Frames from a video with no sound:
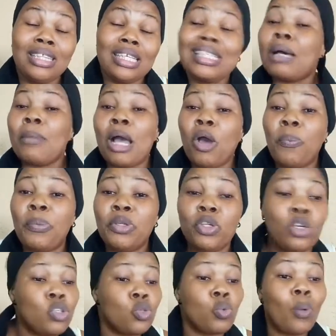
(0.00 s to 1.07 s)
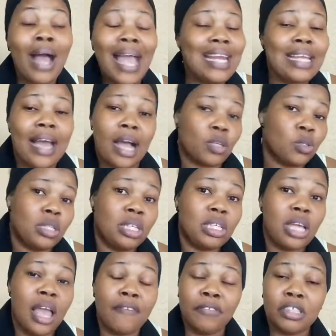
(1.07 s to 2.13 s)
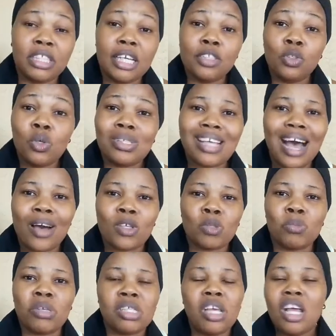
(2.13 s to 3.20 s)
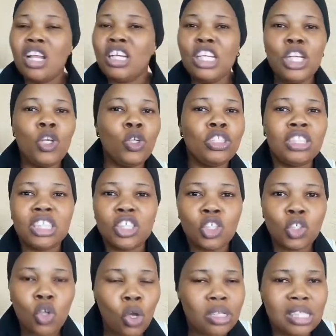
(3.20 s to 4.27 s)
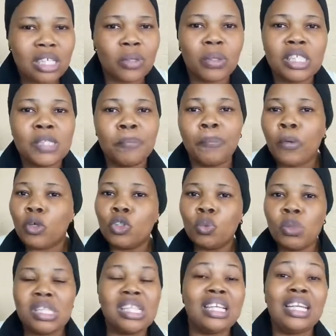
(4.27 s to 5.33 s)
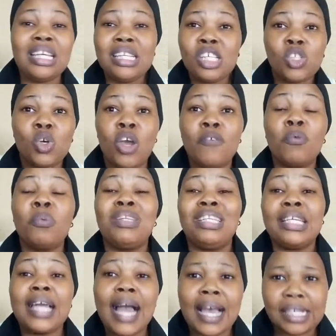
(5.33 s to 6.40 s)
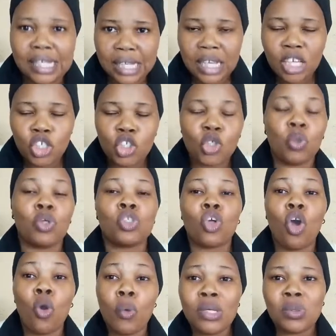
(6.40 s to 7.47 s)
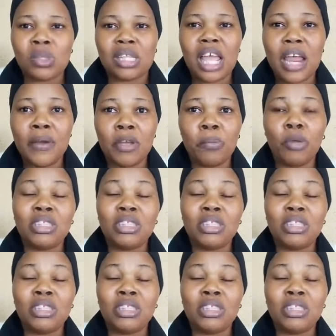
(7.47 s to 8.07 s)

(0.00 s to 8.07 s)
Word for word: These are my opinions why they actually evicted those housemates. Lilo did not create bond with the ladies or even with the guys. She was always with Eric.